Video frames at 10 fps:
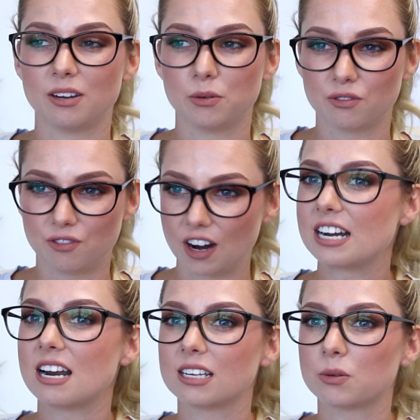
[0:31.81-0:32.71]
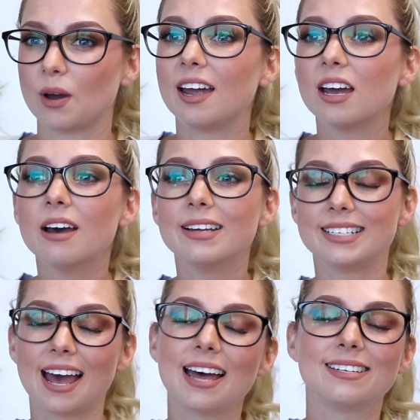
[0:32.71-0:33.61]
It was a very nice way
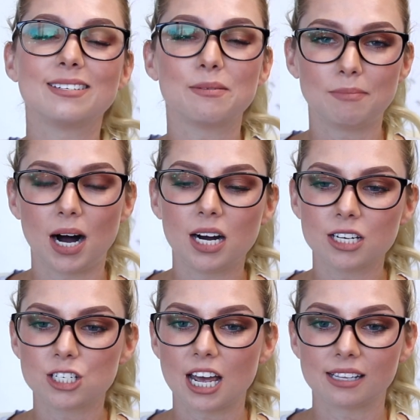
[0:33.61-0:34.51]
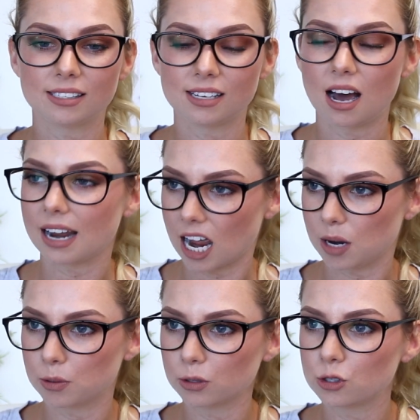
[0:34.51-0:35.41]
to end March and start
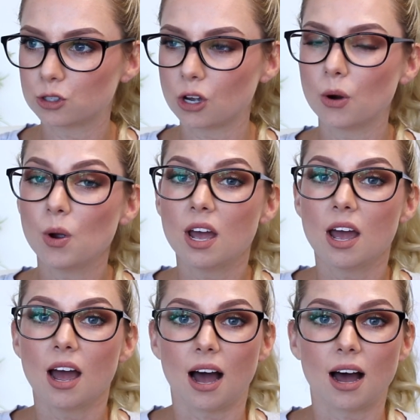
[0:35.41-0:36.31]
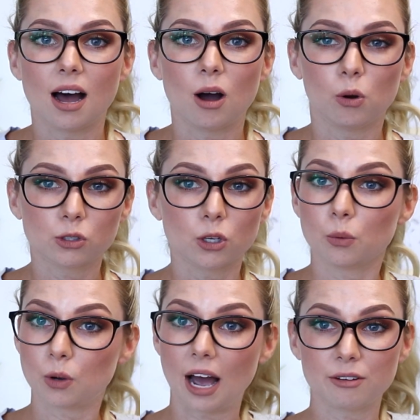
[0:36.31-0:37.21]
April. So
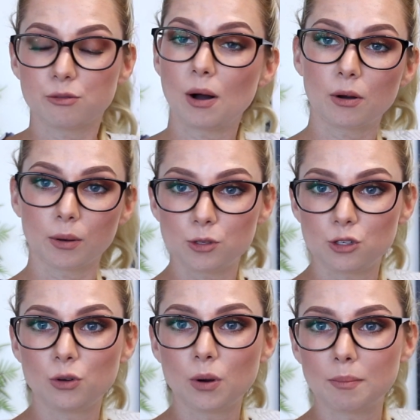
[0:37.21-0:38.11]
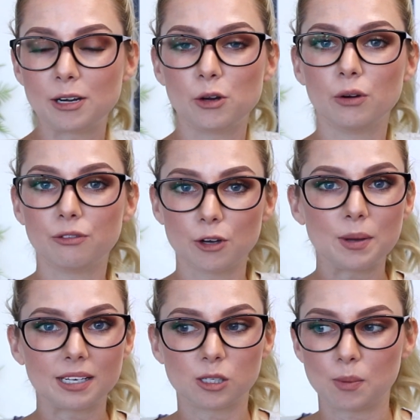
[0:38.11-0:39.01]
also kind of welcome to my new
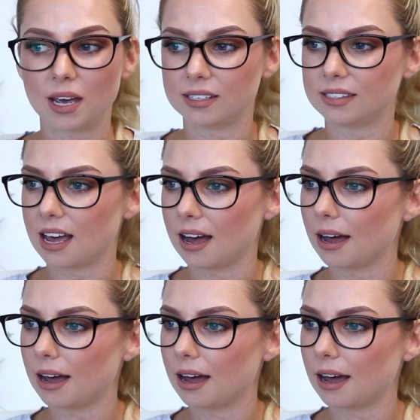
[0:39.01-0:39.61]
filming space.